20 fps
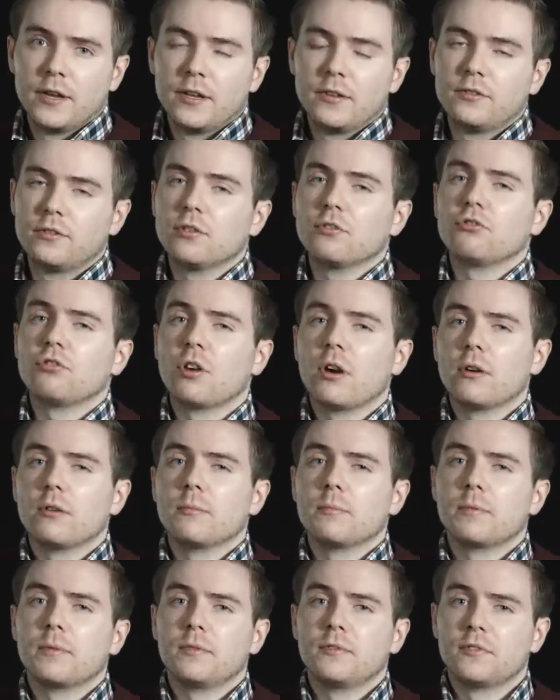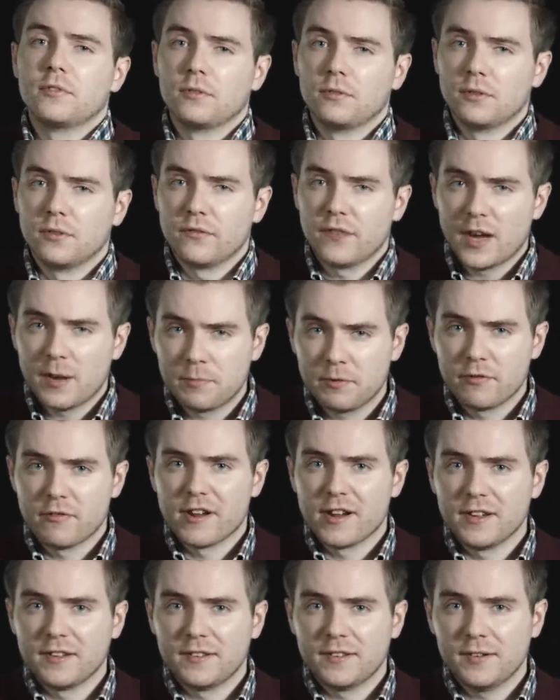Such hope soon
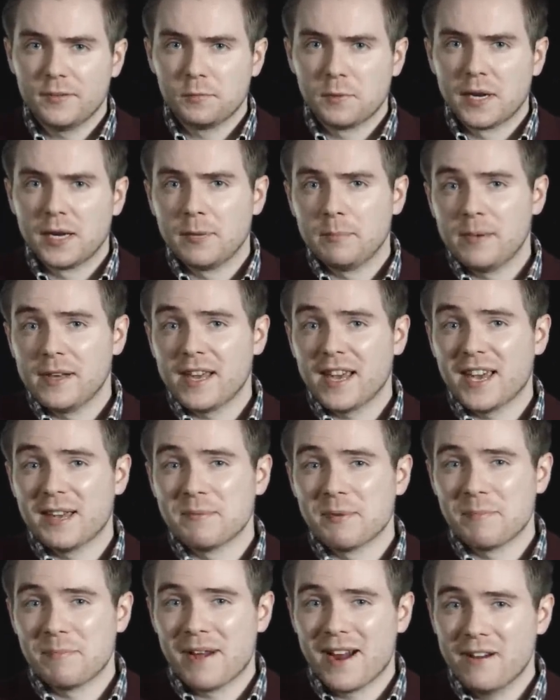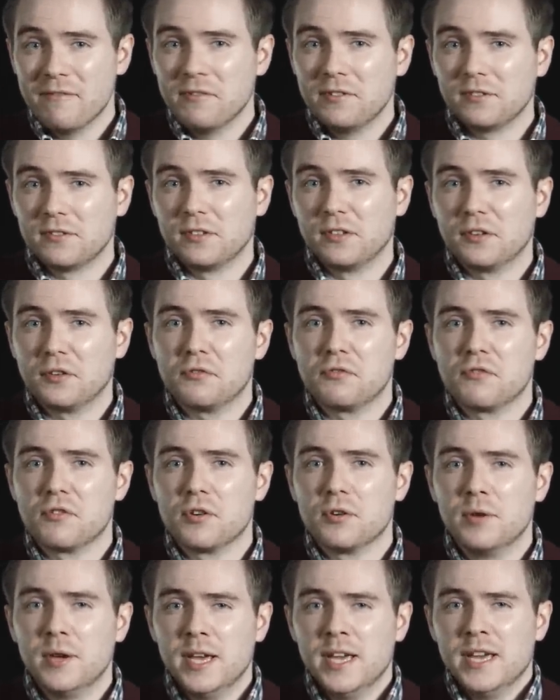evaporated when it became apparent to the
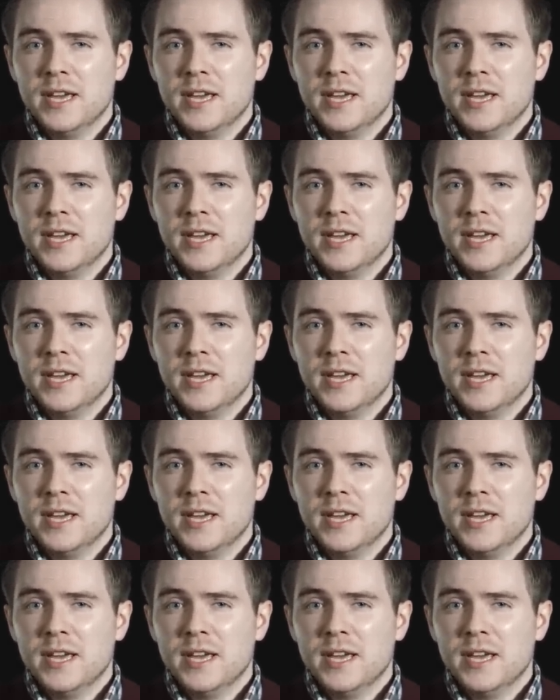crew